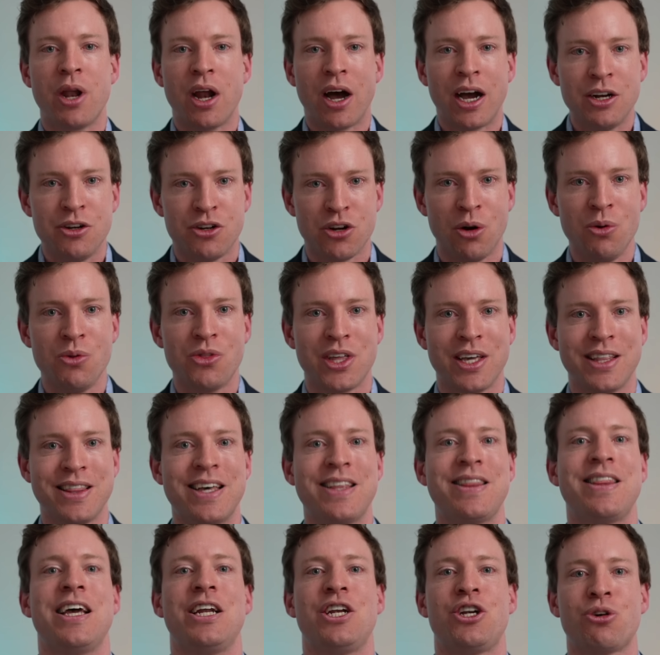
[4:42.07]
but I don't think
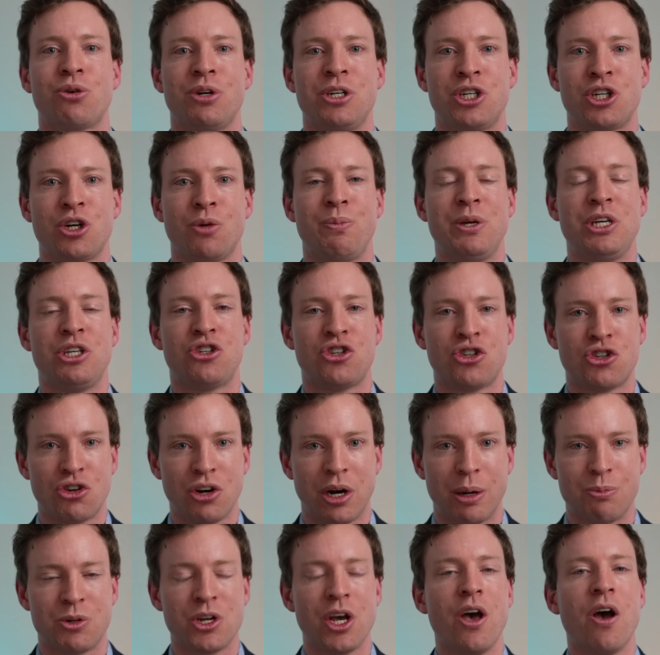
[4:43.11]
that choice should be
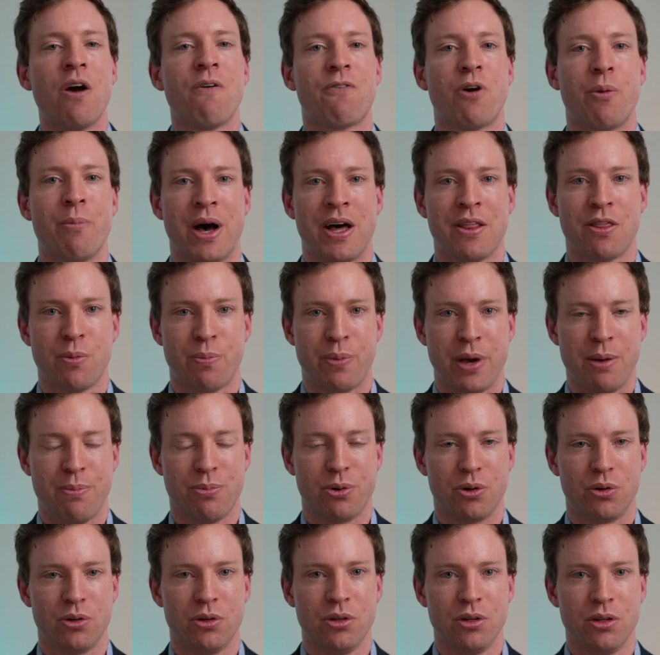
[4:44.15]
stripped from other
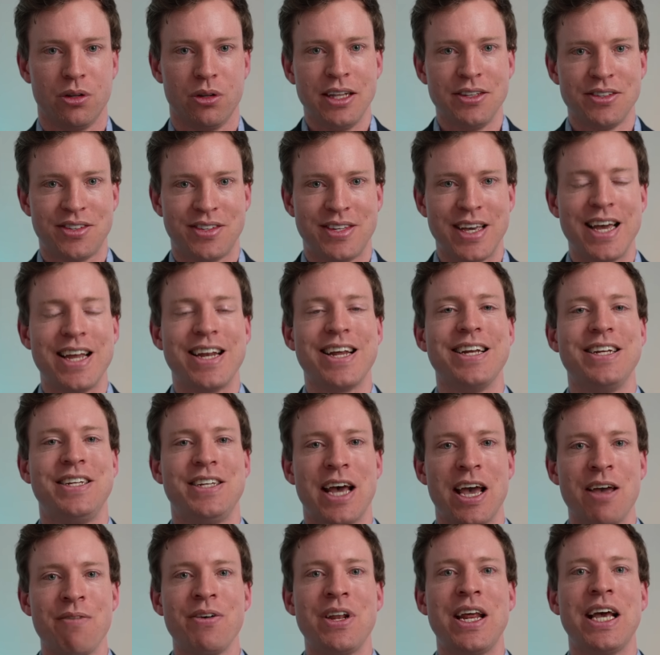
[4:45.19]
people. Instead,
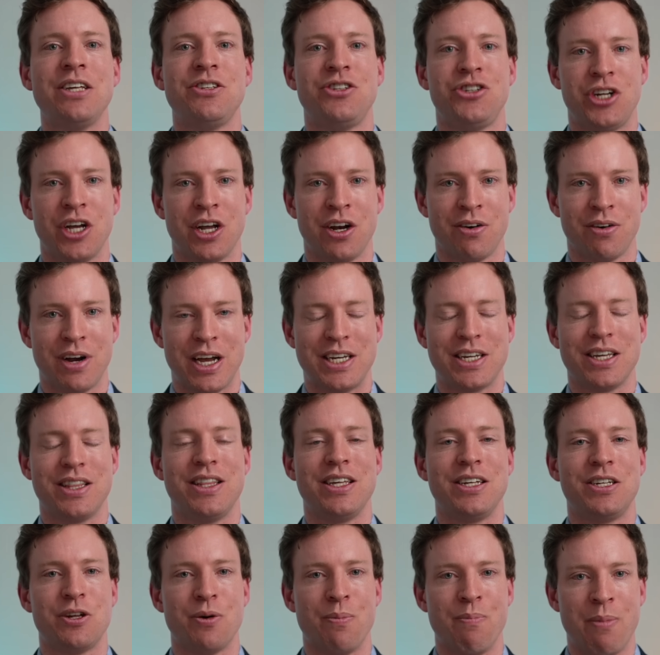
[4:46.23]
David has generated
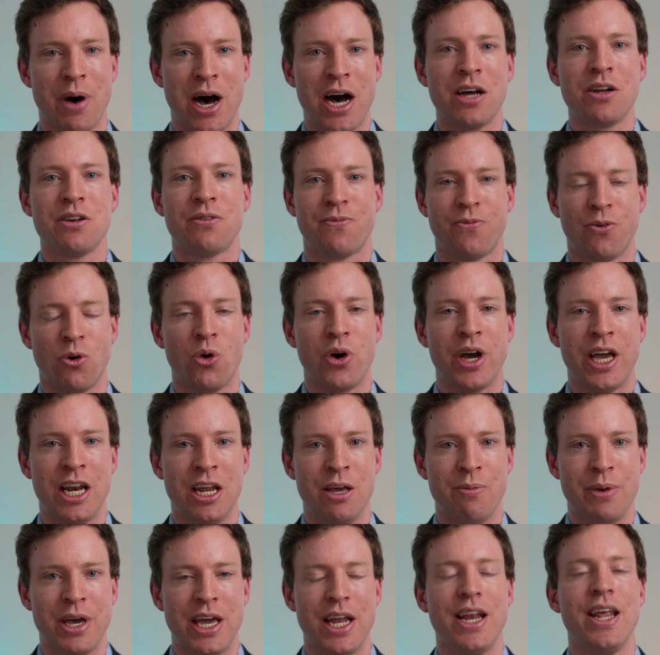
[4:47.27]
the demand for
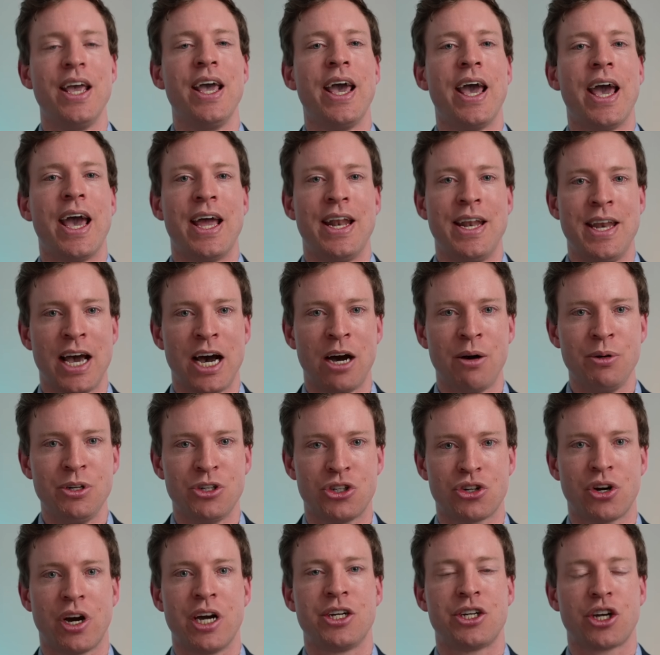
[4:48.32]
NMN, and now
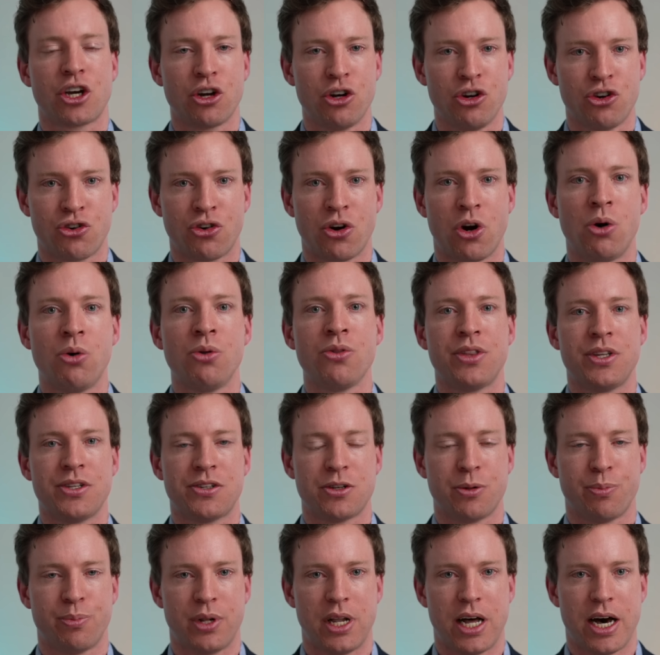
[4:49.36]
he's trying to control the
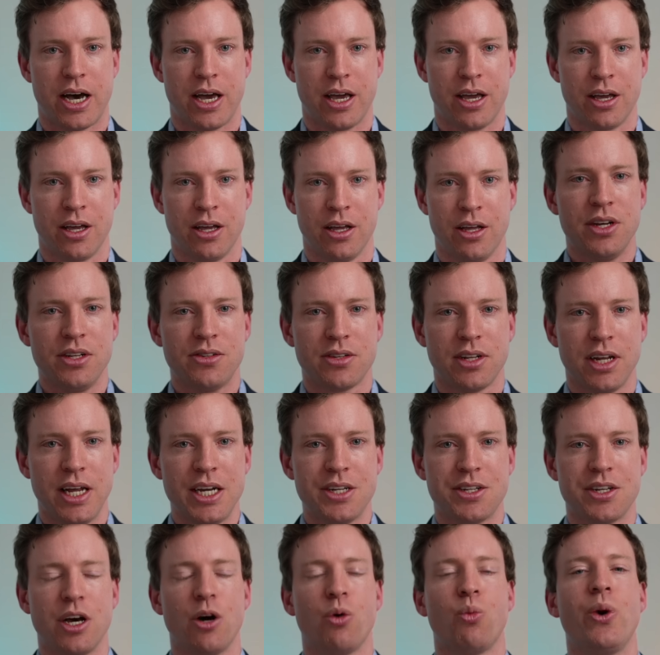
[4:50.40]
supply. This
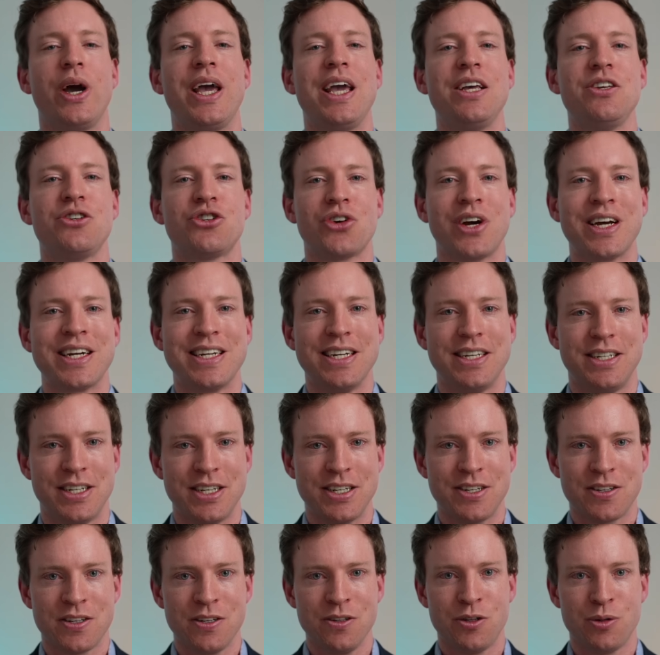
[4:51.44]
letter, where he's trying to
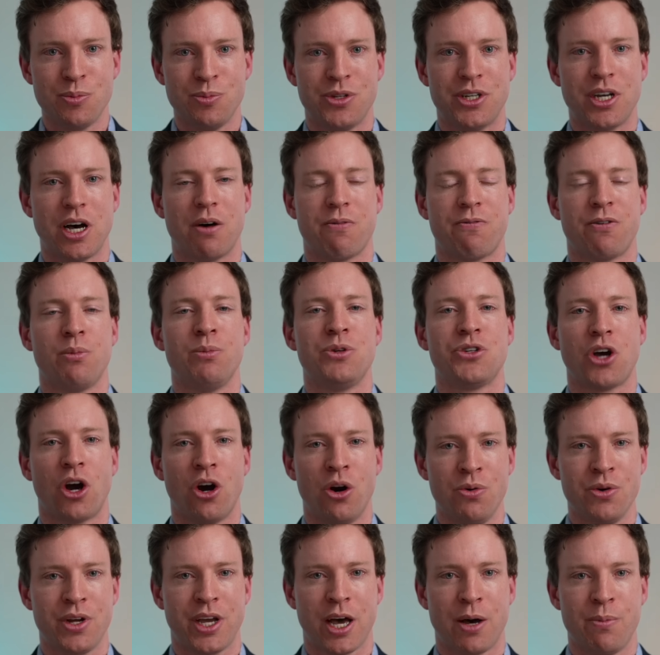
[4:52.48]
distance himself from his
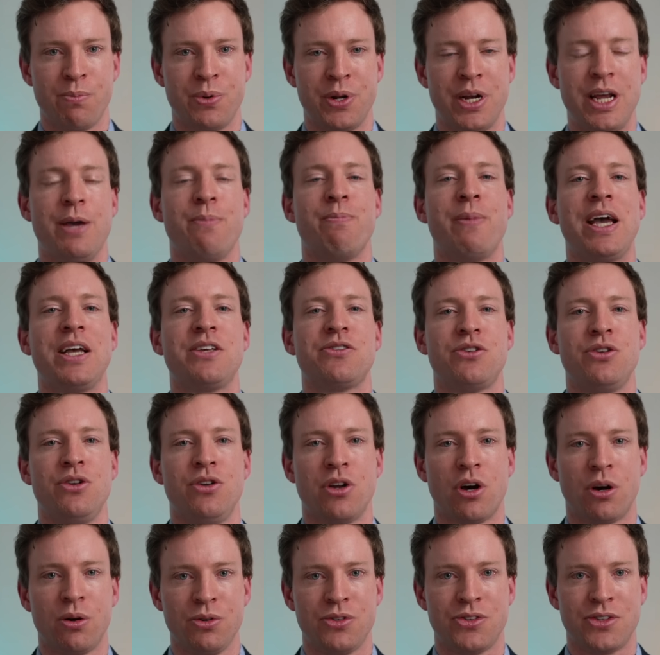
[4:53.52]
own company, makes
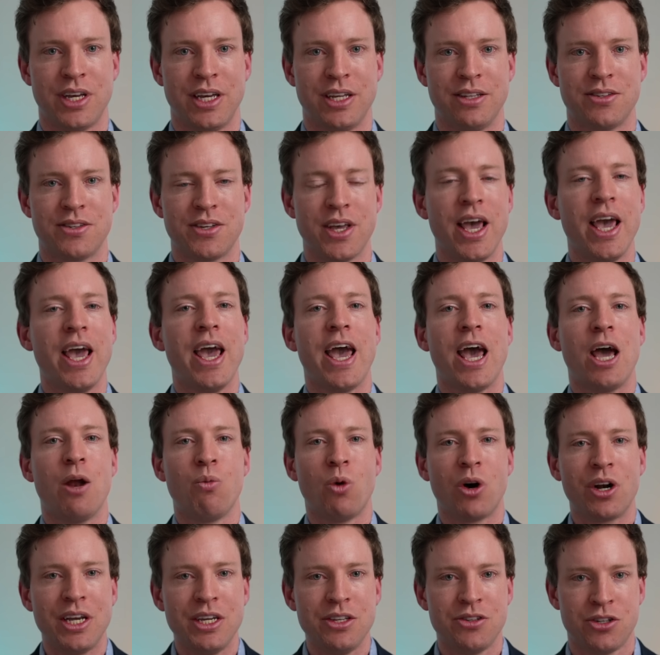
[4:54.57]
no sense,
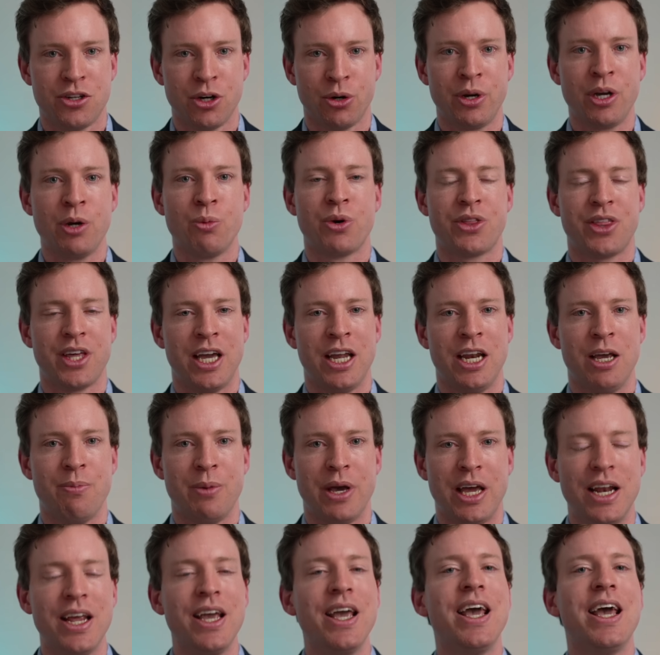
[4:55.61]
and what he's doing with
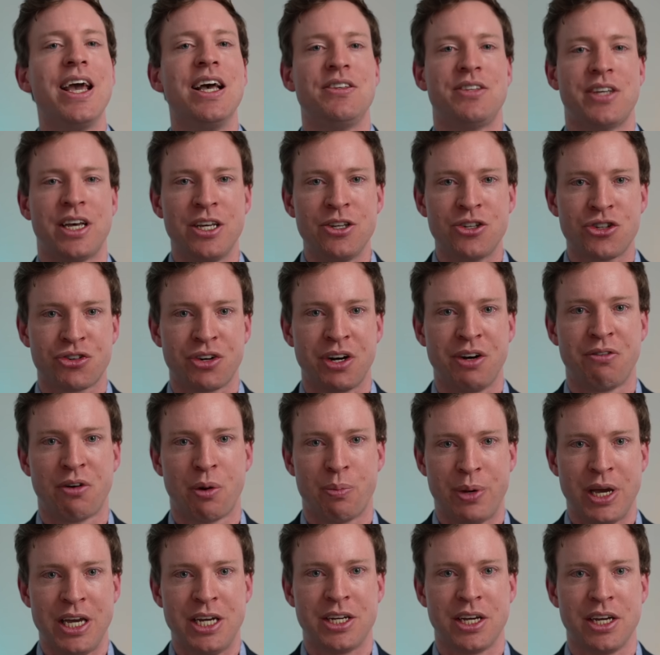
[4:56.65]
NMN is history
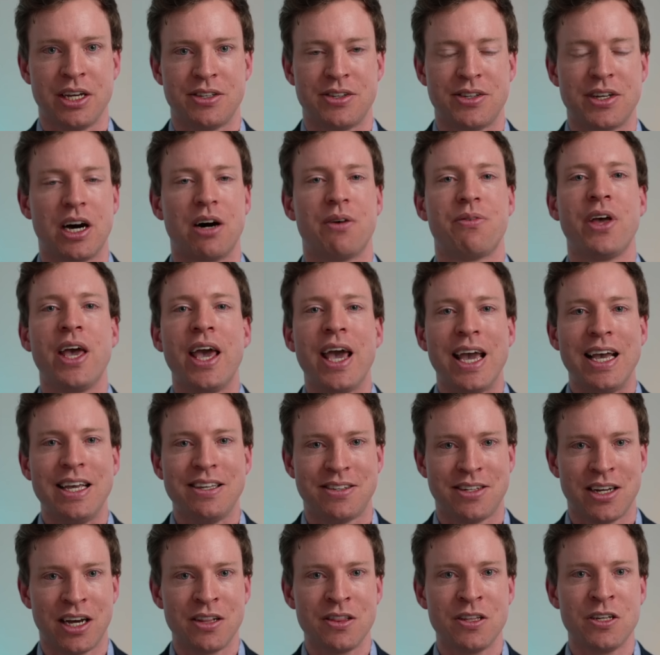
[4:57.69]
repeating itself.
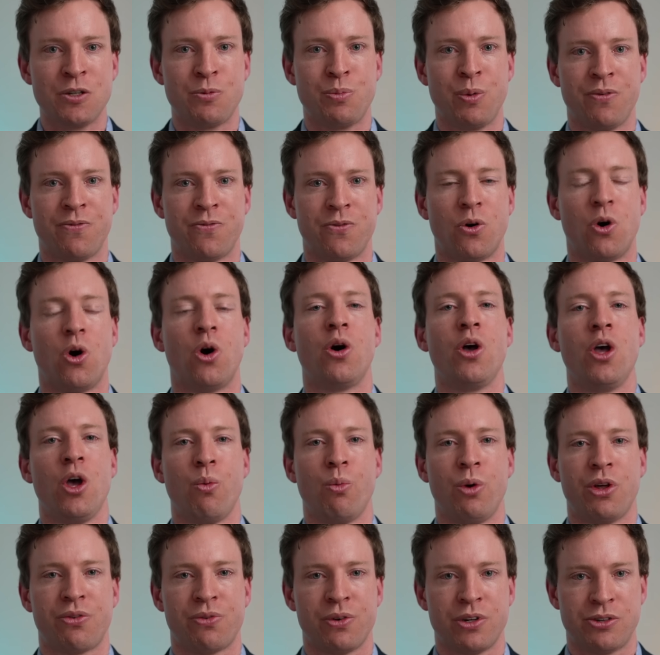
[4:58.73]
He's done this before
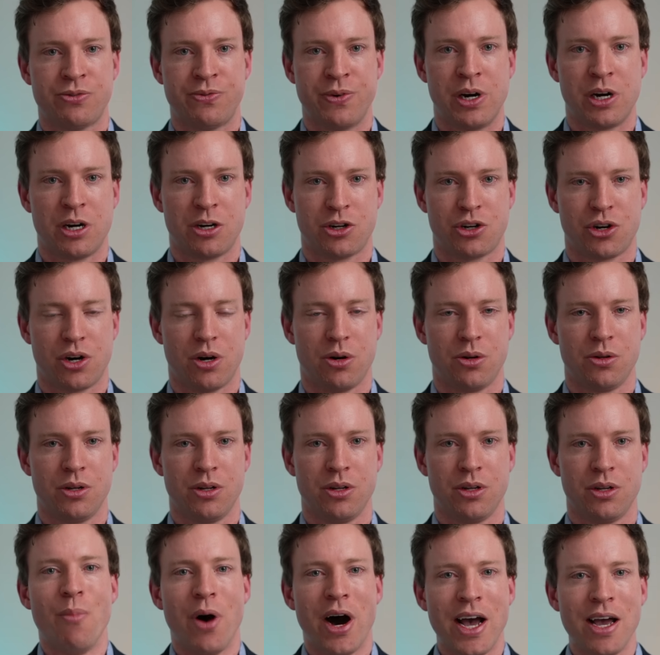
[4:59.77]
with resveratrol.
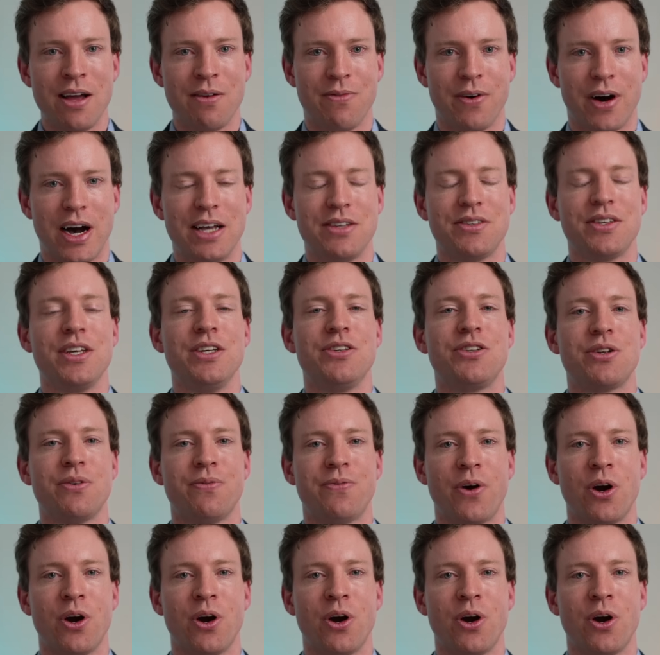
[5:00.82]
My advice is to